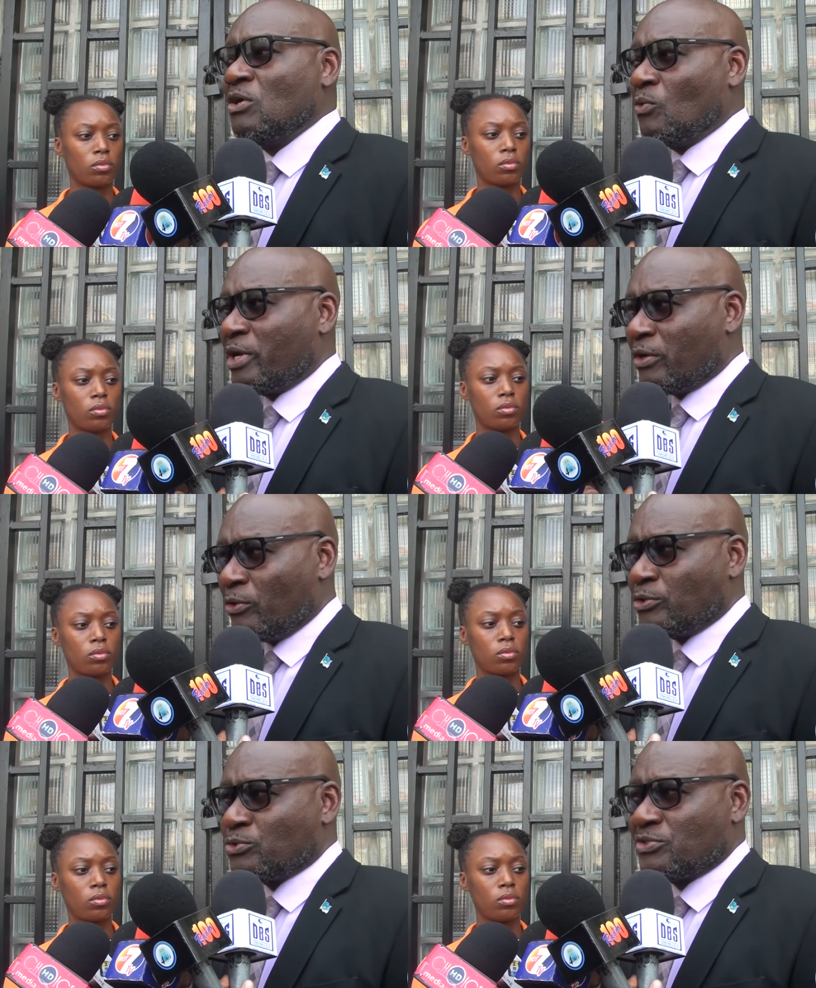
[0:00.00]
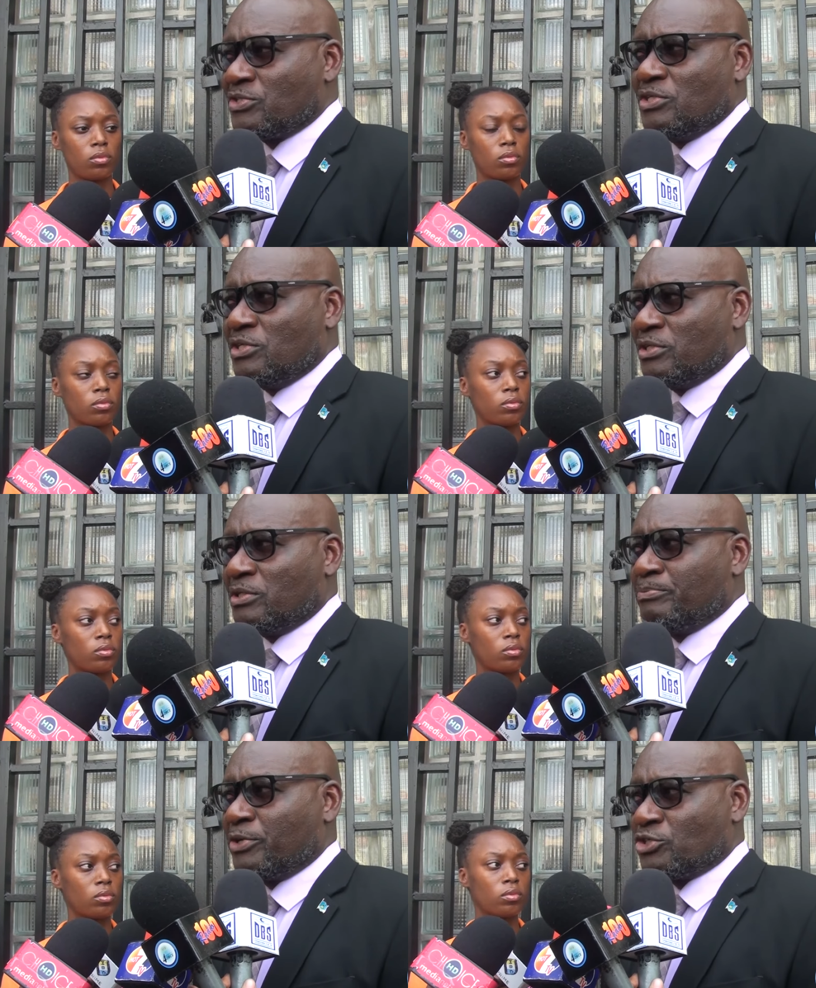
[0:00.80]
Speaker 1: We are going to see the, the
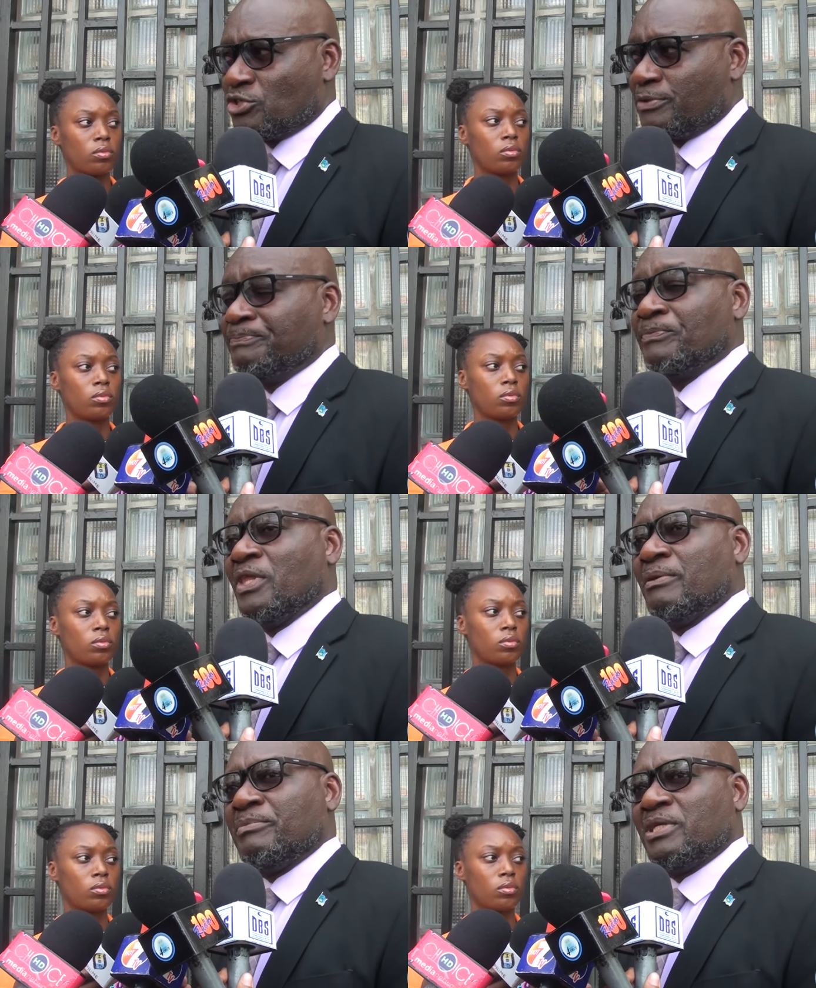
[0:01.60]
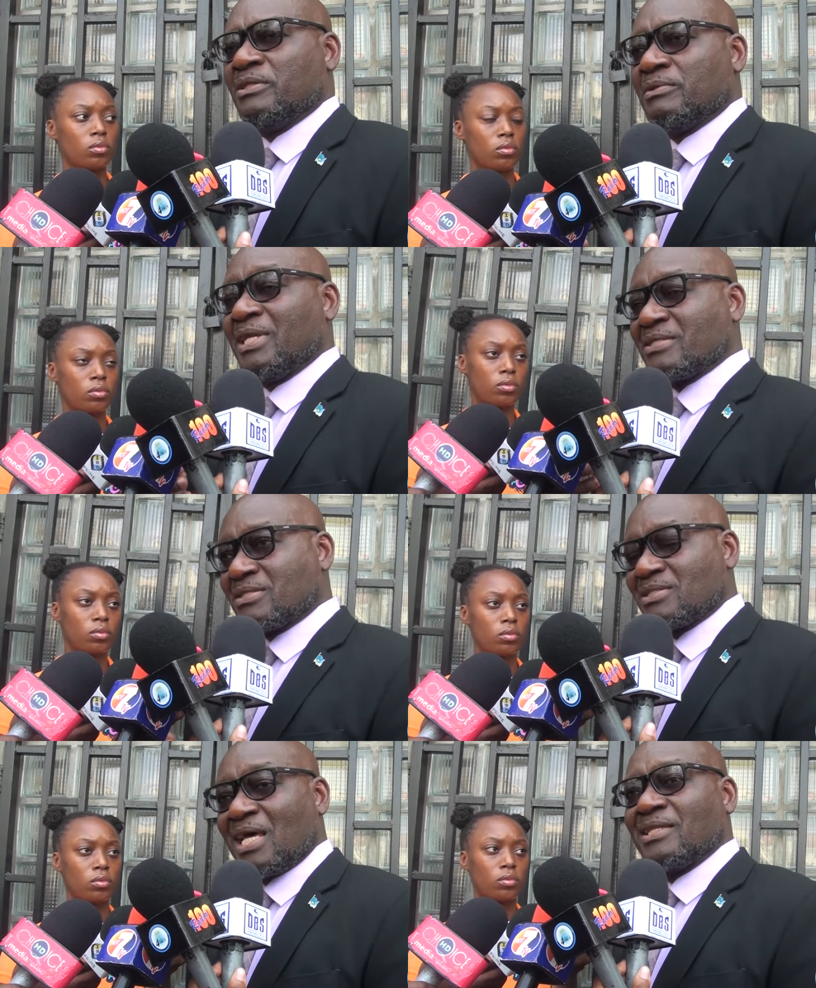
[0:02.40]
pressure being
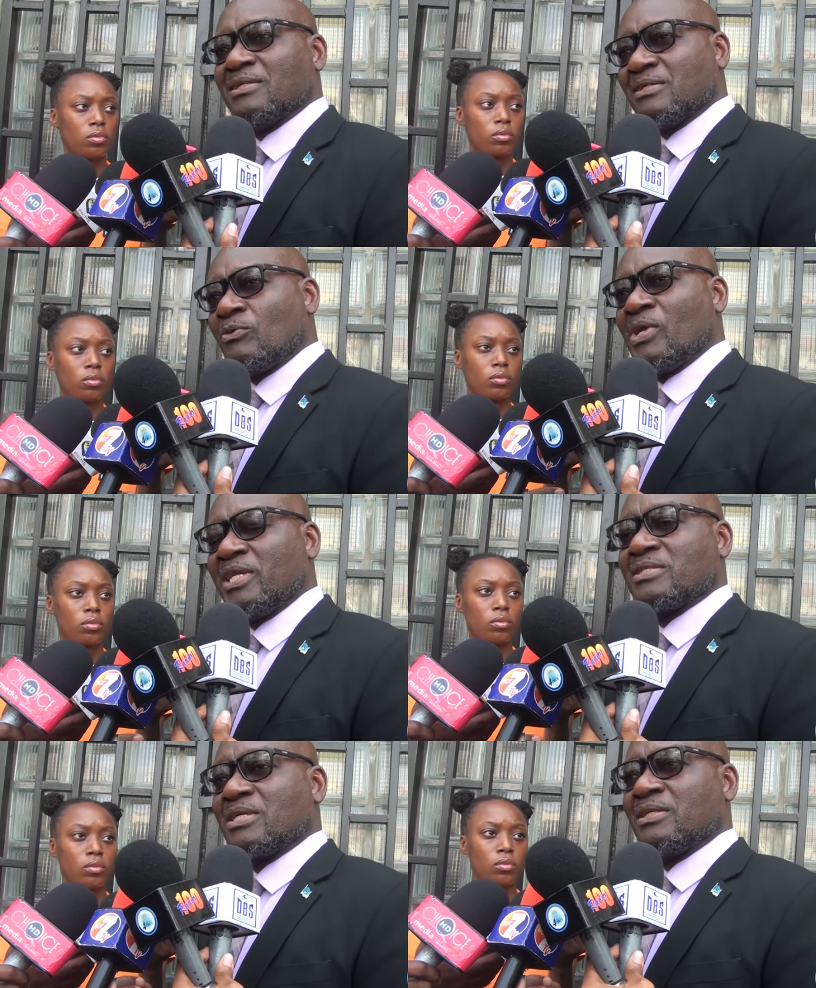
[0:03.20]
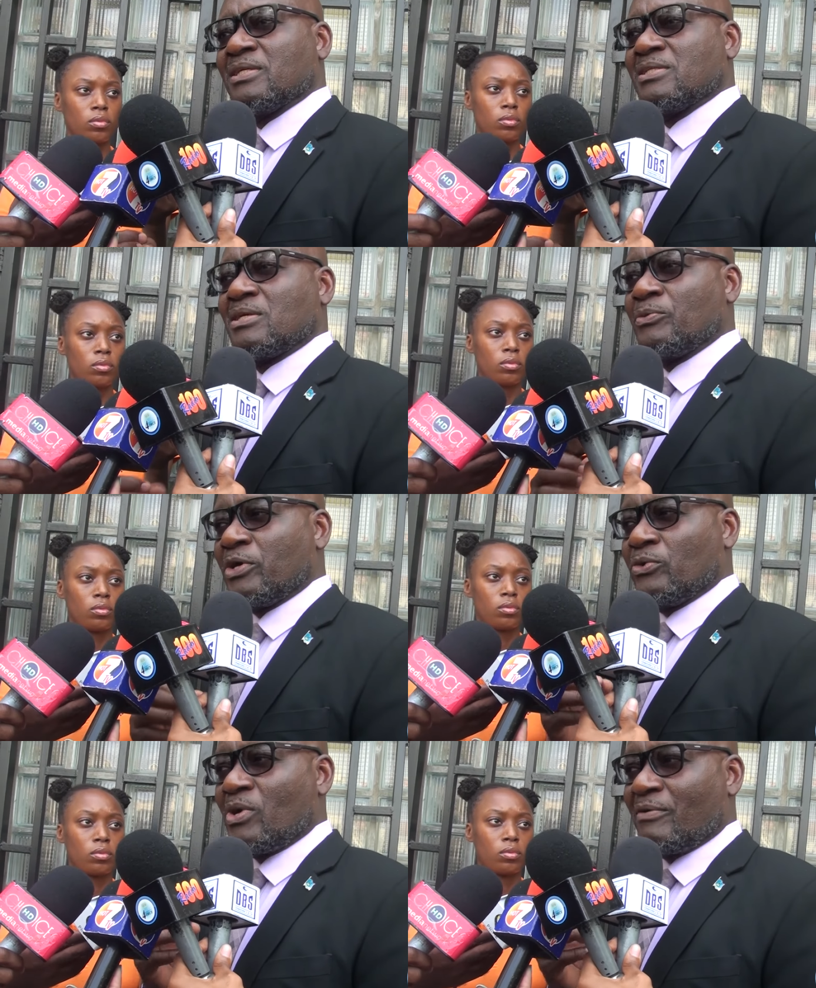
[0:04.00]
lessened at the wellness centers and we're
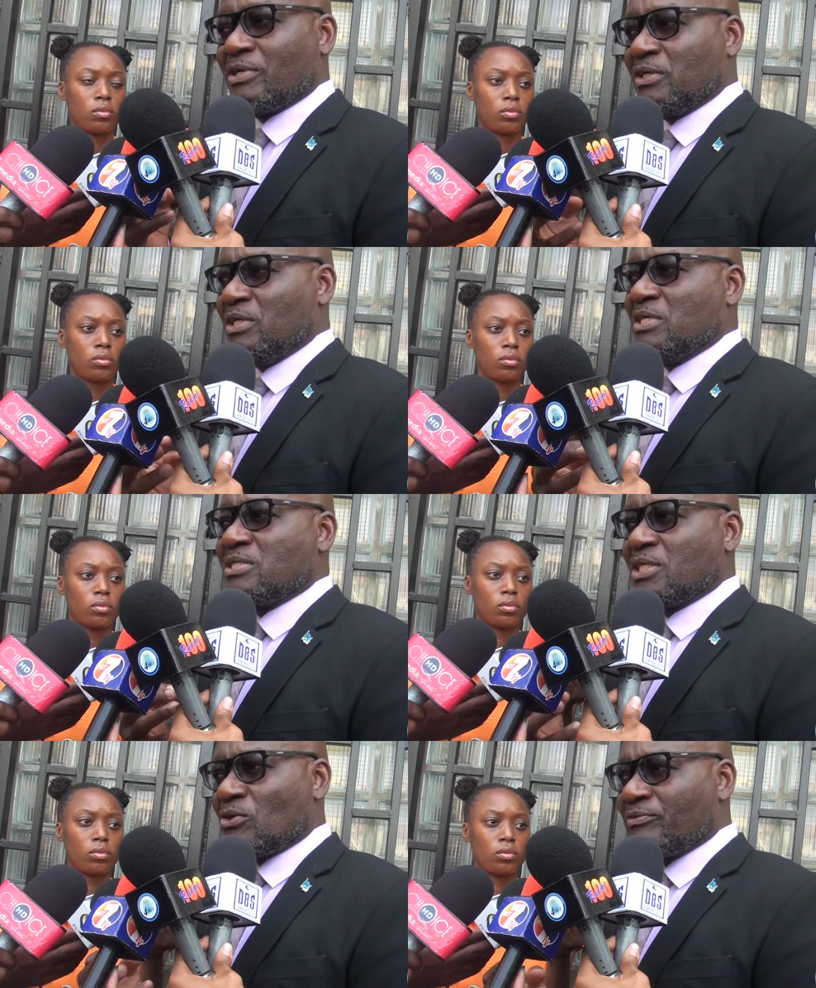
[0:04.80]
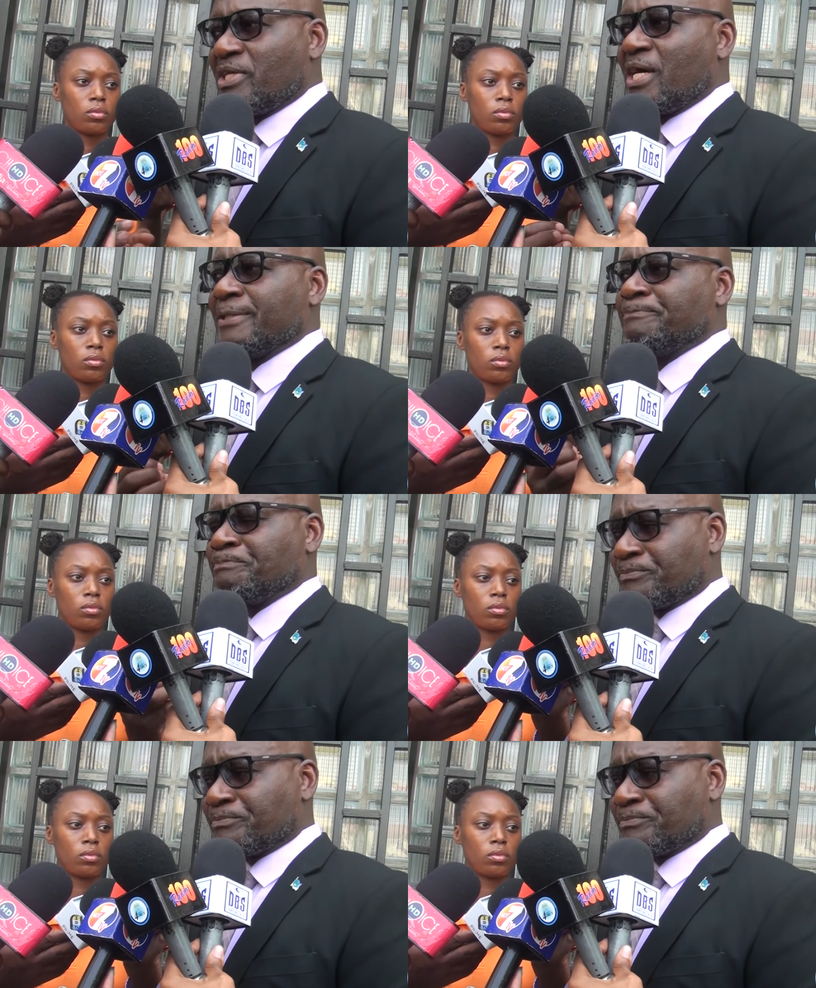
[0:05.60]
going to have a state-of-the-art